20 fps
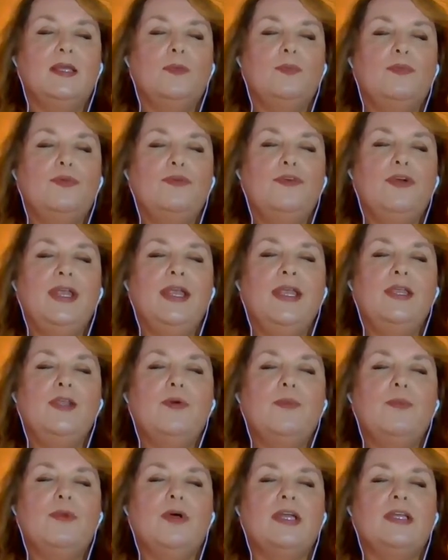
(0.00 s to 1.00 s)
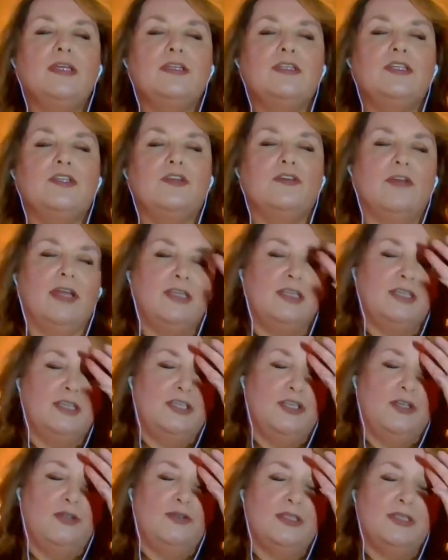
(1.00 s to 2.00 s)
bring your mind to
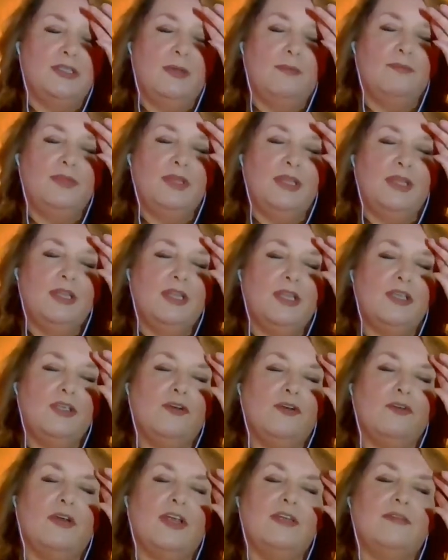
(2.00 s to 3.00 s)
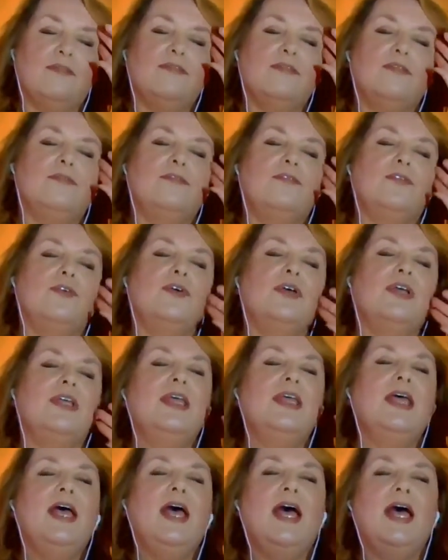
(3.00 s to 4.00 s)
gratitude, something that you're grateful for.
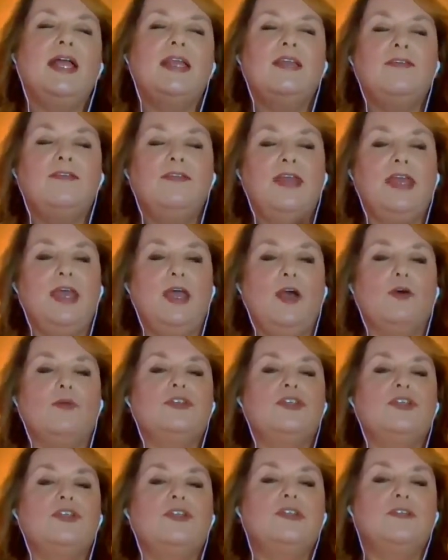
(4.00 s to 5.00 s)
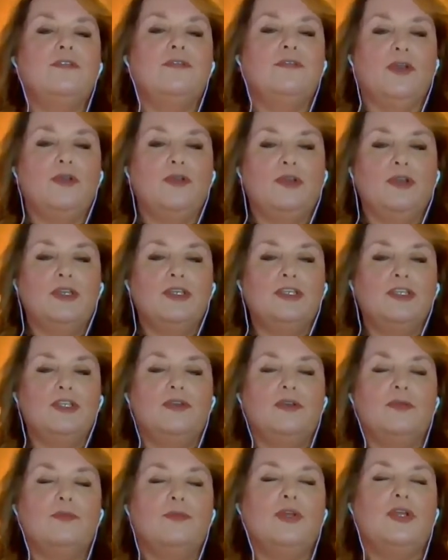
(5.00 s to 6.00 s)
And if it helps you to focus, you
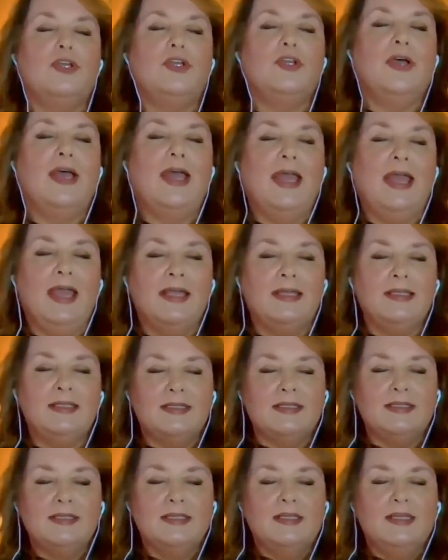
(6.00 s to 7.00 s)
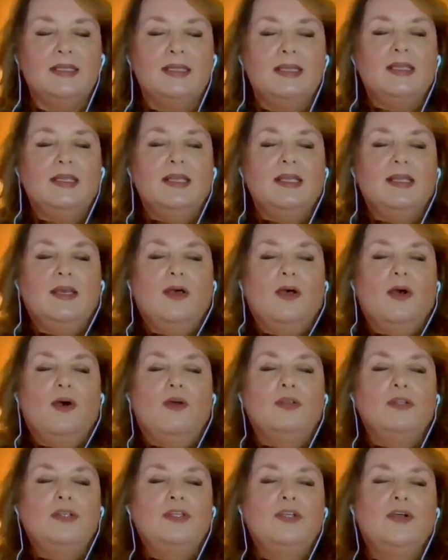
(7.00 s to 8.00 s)
can put your hands
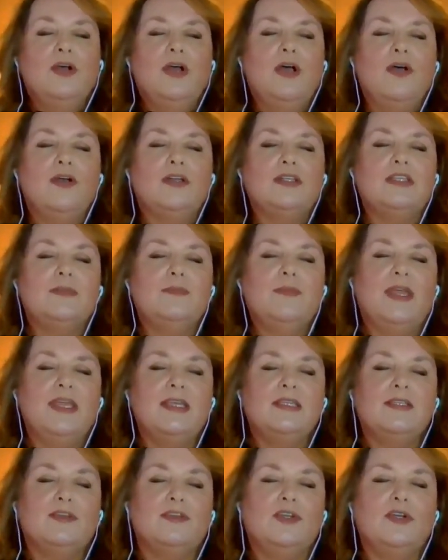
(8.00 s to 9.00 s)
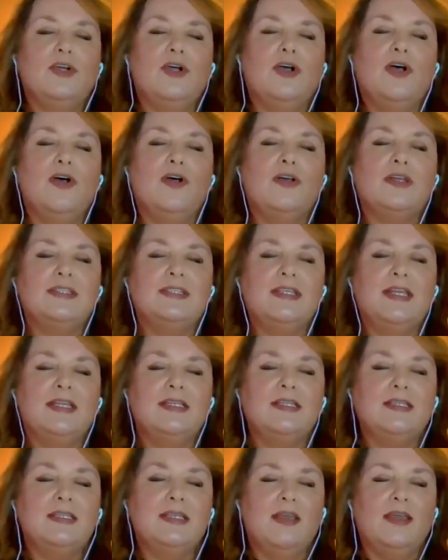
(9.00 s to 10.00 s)
on your heart space, on your heart
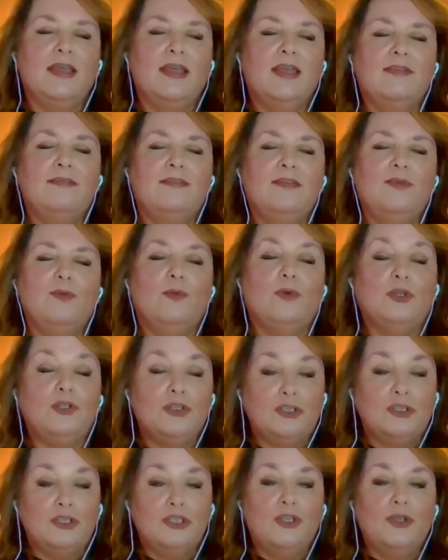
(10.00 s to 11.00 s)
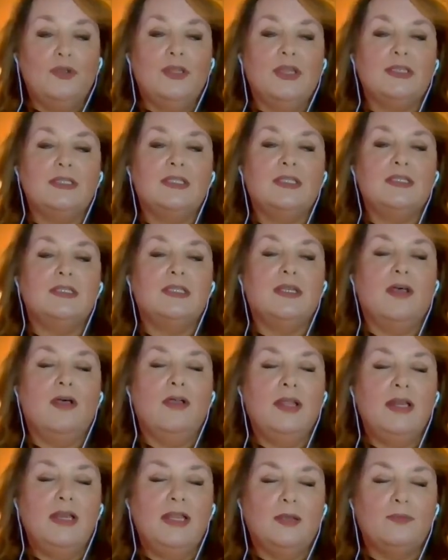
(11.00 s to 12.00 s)
center if you want to. That's
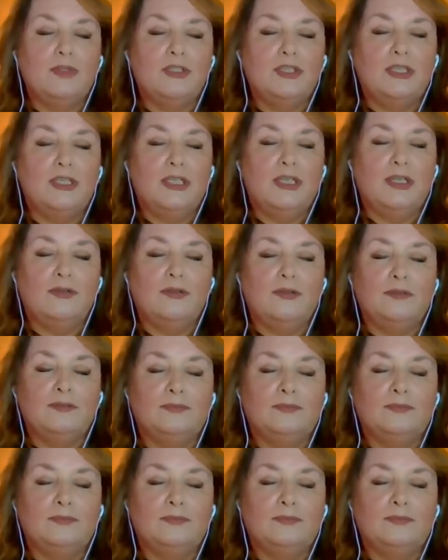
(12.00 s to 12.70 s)
entirely up to you.